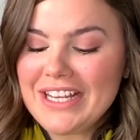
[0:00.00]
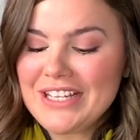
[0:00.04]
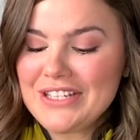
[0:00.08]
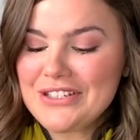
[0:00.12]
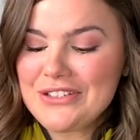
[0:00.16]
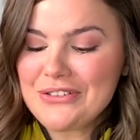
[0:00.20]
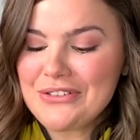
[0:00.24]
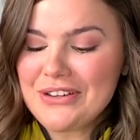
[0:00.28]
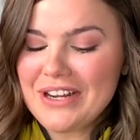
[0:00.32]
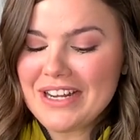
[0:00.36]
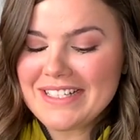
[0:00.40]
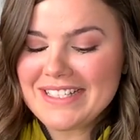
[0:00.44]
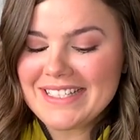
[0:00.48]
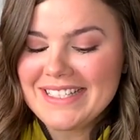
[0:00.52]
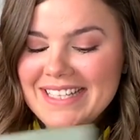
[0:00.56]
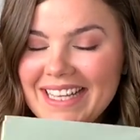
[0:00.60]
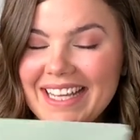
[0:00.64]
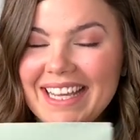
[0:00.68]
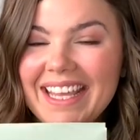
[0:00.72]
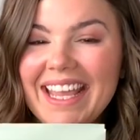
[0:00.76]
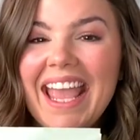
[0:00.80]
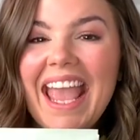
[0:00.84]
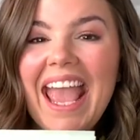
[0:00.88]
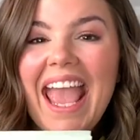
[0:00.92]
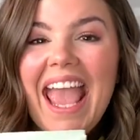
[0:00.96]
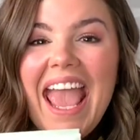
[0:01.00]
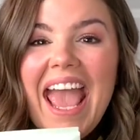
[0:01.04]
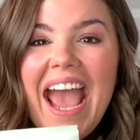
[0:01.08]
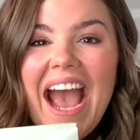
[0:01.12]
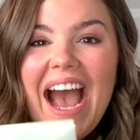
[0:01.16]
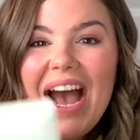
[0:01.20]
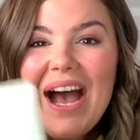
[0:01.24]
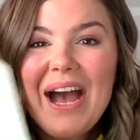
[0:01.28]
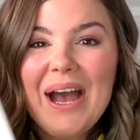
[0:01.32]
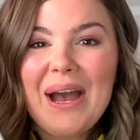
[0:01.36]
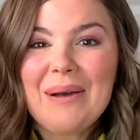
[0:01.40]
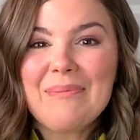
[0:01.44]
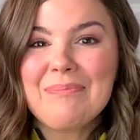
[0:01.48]
interesting.
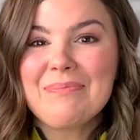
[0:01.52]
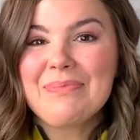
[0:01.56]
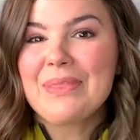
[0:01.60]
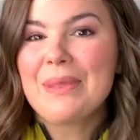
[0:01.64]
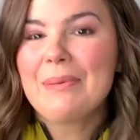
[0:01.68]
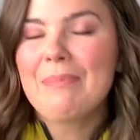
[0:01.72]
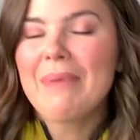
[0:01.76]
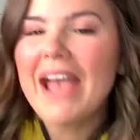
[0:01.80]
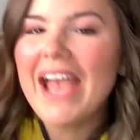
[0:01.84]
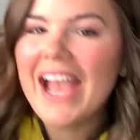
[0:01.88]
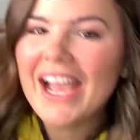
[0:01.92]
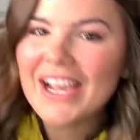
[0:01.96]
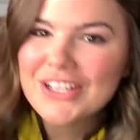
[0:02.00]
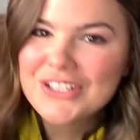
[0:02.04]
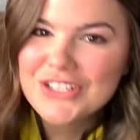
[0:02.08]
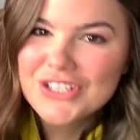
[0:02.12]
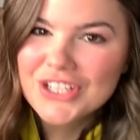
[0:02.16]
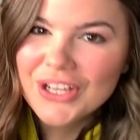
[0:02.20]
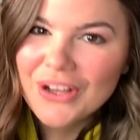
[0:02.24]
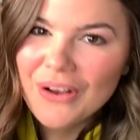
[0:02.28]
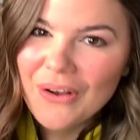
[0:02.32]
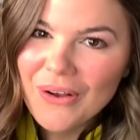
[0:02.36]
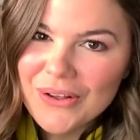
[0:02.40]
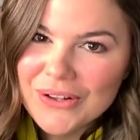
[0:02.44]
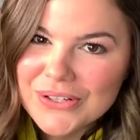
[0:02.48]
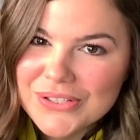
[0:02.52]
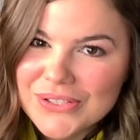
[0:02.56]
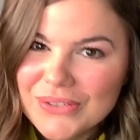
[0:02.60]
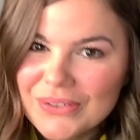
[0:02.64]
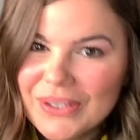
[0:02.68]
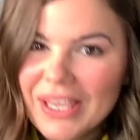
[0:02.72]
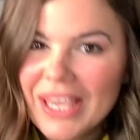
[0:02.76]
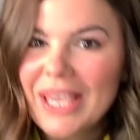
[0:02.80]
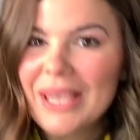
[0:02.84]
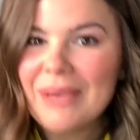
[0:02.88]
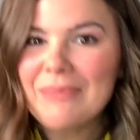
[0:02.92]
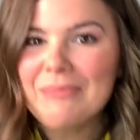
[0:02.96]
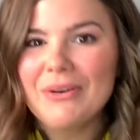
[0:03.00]
The packaging also
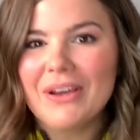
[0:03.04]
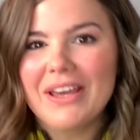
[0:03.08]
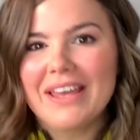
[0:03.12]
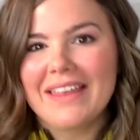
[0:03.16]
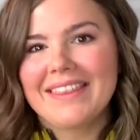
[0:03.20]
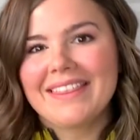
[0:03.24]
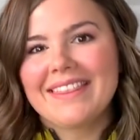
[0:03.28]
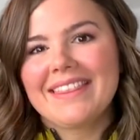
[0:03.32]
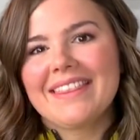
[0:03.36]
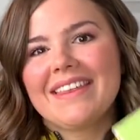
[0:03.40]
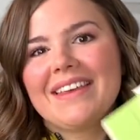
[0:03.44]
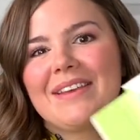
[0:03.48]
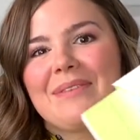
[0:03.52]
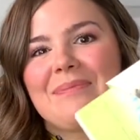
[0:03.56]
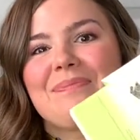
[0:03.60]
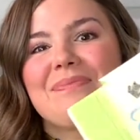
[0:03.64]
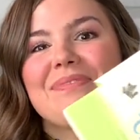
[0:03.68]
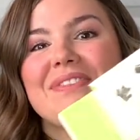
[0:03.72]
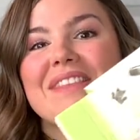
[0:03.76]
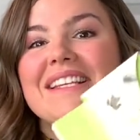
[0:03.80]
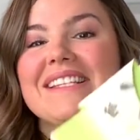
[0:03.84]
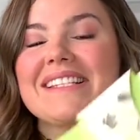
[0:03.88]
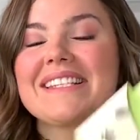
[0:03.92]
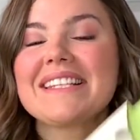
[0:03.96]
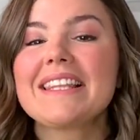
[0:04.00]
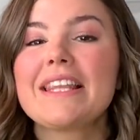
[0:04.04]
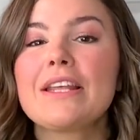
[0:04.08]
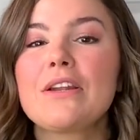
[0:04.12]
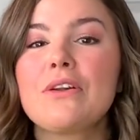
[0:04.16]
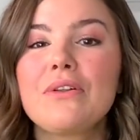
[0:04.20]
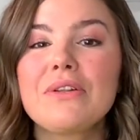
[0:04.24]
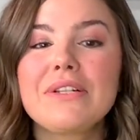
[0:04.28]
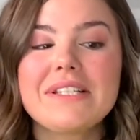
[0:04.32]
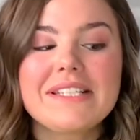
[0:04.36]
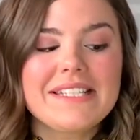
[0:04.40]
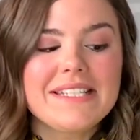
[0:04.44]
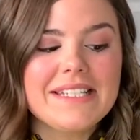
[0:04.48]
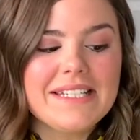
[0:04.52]
came with this
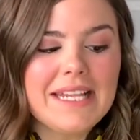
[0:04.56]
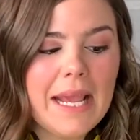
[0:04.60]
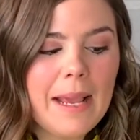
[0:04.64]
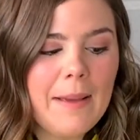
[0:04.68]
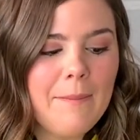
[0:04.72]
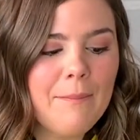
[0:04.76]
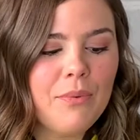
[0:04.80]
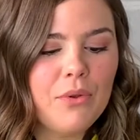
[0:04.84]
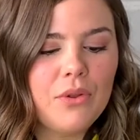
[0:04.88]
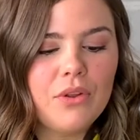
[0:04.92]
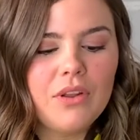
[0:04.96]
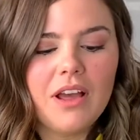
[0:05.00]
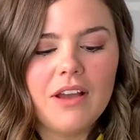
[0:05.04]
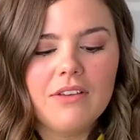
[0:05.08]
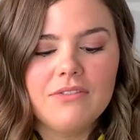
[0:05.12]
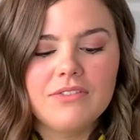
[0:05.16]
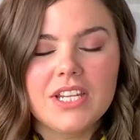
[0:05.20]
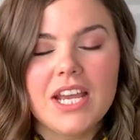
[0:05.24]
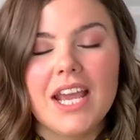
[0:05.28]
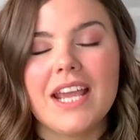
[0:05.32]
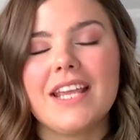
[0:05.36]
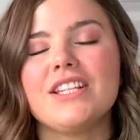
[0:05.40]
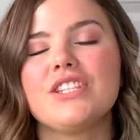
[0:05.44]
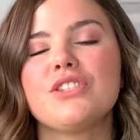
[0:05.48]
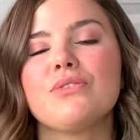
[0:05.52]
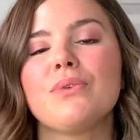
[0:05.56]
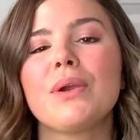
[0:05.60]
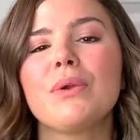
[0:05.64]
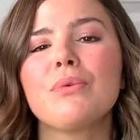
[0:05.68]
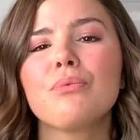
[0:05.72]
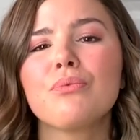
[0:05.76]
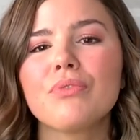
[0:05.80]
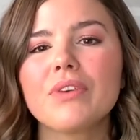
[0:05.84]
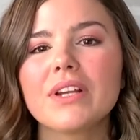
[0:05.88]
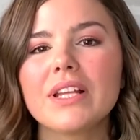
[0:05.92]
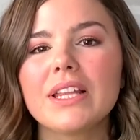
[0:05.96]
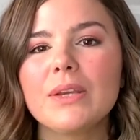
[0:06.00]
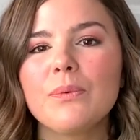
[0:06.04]
little sample of tights. So I
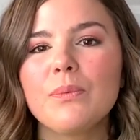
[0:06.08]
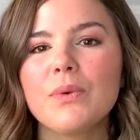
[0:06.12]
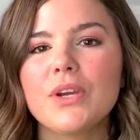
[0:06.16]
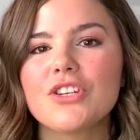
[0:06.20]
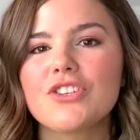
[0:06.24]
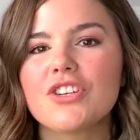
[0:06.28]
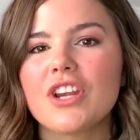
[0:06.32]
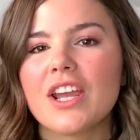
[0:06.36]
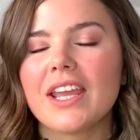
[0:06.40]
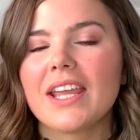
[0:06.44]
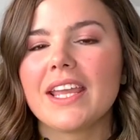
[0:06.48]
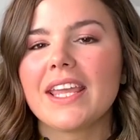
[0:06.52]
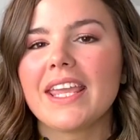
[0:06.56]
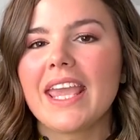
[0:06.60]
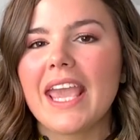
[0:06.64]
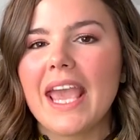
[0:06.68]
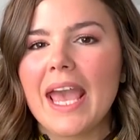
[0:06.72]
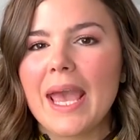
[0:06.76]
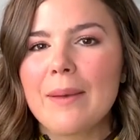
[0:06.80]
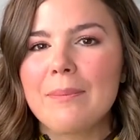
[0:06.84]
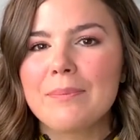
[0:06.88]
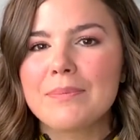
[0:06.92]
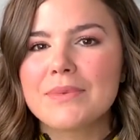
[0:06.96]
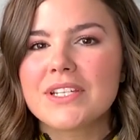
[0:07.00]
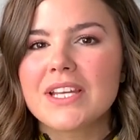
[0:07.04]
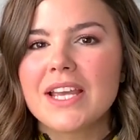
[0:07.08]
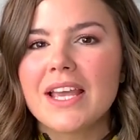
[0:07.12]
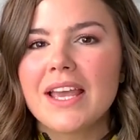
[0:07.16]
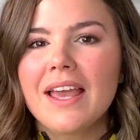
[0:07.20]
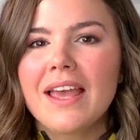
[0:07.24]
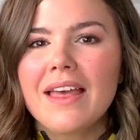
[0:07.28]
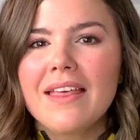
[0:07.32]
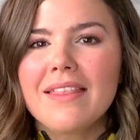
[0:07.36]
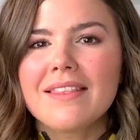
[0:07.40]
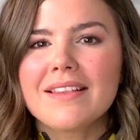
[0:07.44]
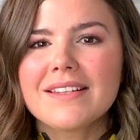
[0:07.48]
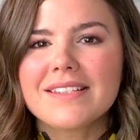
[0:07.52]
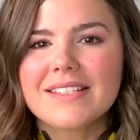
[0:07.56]
really wish I had kept
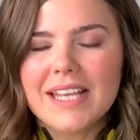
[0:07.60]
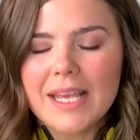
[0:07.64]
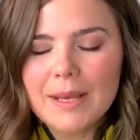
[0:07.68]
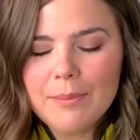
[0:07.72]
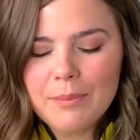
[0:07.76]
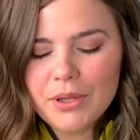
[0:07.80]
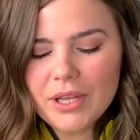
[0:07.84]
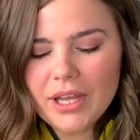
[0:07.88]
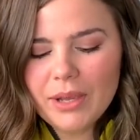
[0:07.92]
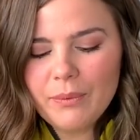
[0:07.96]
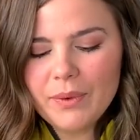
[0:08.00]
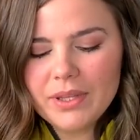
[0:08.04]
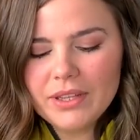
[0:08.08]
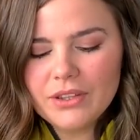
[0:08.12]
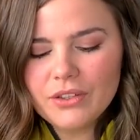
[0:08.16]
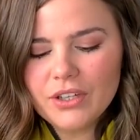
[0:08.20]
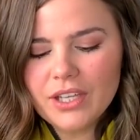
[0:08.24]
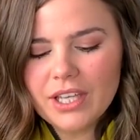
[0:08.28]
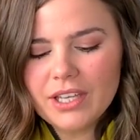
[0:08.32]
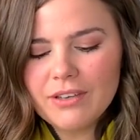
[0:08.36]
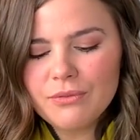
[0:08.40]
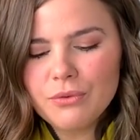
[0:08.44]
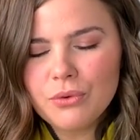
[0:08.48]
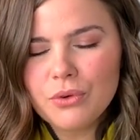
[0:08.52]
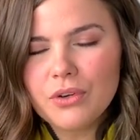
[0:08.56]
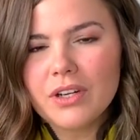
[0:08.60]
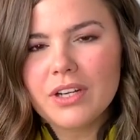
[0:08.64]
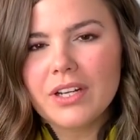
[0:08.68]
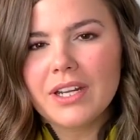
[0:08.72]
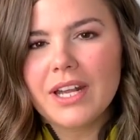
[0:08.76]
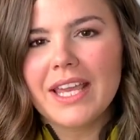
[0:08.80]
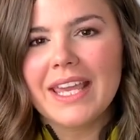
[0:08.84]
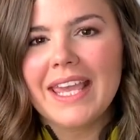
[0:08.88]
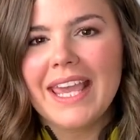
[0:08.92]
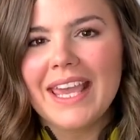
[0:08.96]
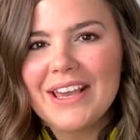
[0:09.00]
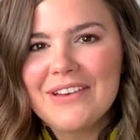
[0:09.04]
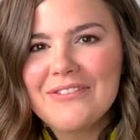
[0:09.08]
the sample. I went looking for it and
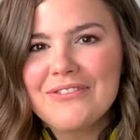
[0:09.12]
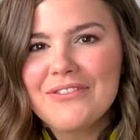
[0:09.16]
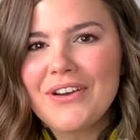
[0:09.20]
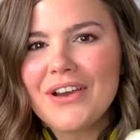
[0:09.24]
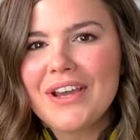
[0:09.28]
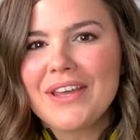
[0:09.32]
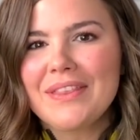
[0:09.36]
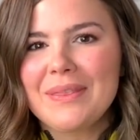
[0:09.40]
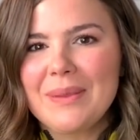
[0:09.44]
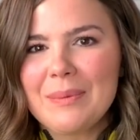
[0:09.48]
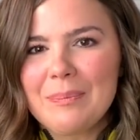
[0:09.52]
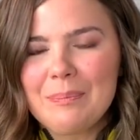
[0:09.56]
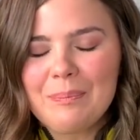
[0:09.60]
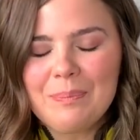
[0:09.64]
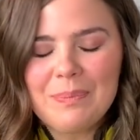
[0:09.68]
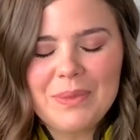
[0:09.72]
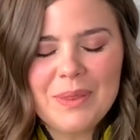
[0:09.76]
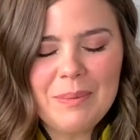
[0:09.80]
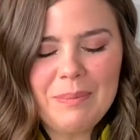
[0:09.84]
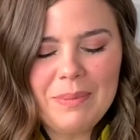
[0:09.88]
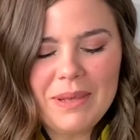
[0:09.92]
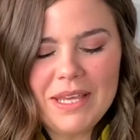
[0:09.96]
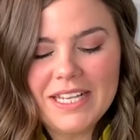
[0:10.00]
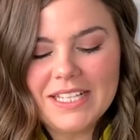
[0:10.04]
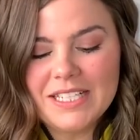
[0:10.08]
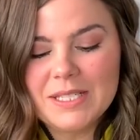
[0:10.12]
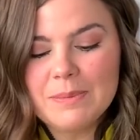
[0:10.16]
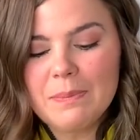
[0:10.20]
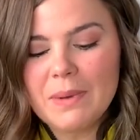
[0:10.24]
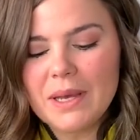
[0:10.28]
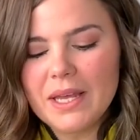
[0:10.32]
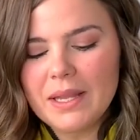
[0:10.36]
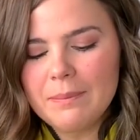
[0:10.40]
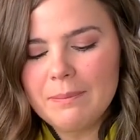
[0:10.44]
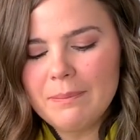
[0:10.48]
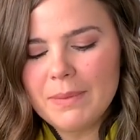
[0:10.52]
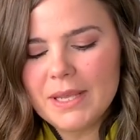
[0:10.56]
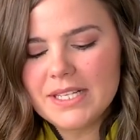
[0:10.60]
I can't find the piece,
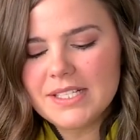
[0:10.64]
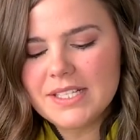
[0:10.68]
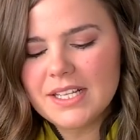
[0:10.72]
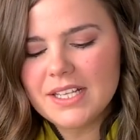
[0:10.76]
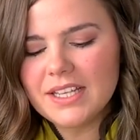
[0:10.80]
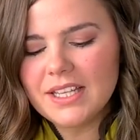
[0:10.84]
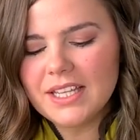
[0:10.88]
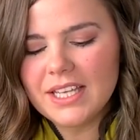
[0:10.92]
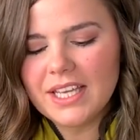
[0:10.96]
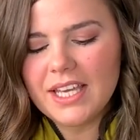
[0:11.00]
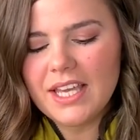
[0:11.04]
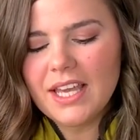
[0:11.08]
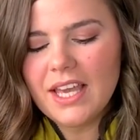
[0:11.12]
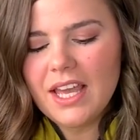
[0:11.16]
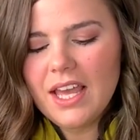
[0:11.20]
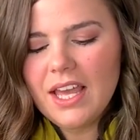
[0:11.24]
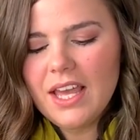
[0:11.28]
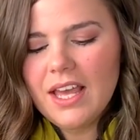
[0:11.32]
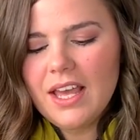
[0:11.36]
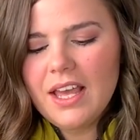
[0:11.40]
but basically